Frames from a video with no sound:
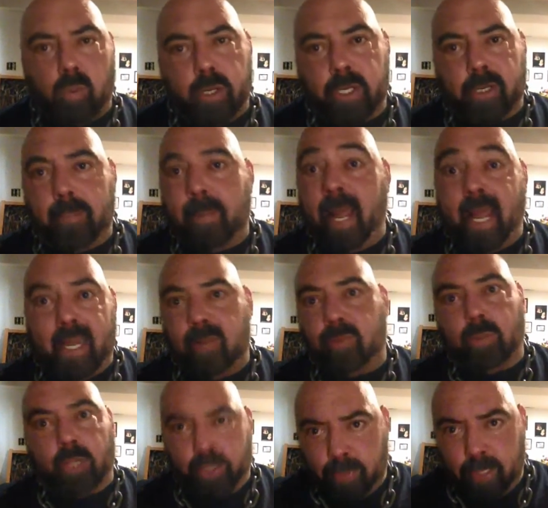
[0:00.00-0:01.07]
where you're bad
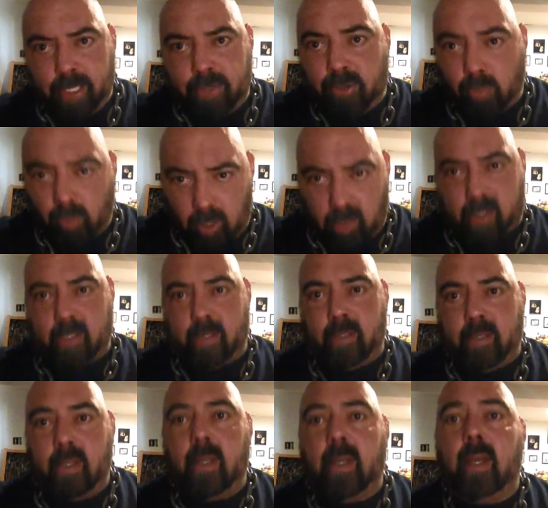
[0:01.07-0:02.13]
is where you need your work.
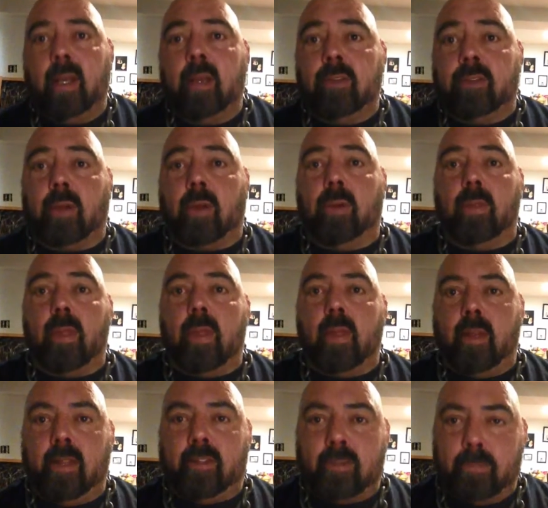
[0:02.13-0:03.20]
So
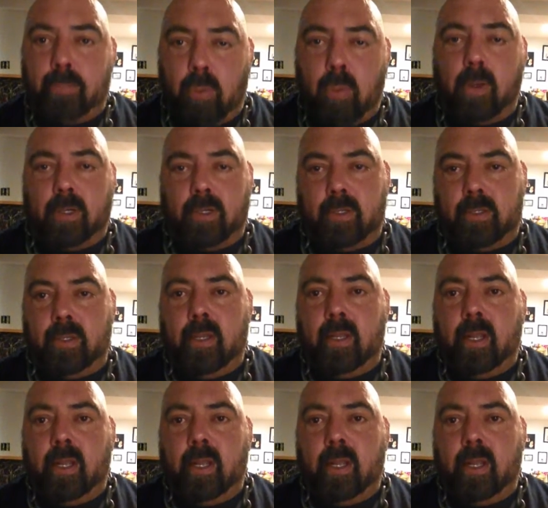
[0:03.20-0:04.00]
it's important